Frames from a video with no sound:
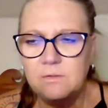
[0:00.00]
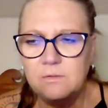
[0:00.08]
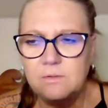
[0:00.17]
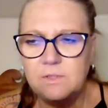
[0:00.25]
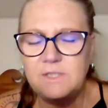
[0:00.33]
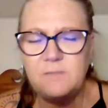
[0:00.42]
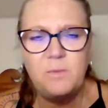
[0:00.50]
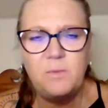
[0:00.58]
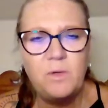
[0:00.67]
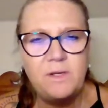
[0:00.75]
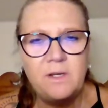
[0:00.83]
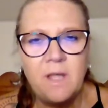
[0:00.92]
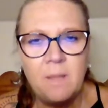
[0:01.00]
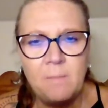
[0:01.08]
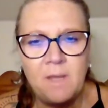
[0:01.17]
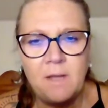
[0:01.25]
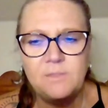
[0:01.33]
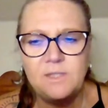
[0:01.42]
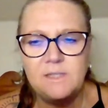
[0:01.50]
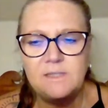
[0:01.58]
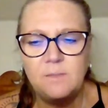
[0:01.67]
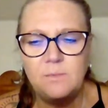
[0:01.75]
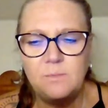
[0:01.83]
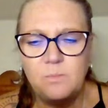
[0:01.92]
She's been wanting to come up. She
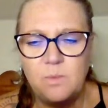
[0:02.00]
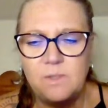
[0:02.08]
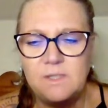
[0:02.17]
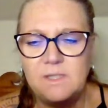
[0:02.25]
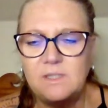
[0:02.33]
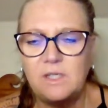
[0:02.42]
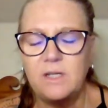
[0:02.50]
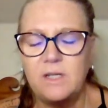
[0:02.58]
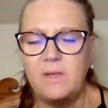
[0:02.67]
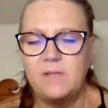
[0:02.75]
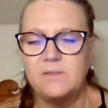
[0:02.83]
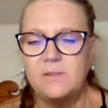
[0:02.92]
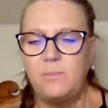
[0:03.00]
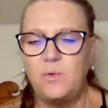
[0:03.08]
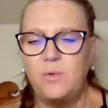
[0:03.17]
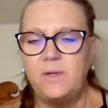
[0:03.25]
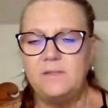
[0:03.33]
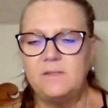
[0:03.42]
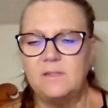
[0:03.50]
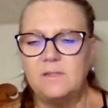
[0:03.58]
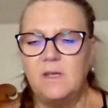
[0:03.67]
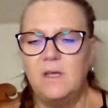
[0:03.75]
said wanting to talk about some points.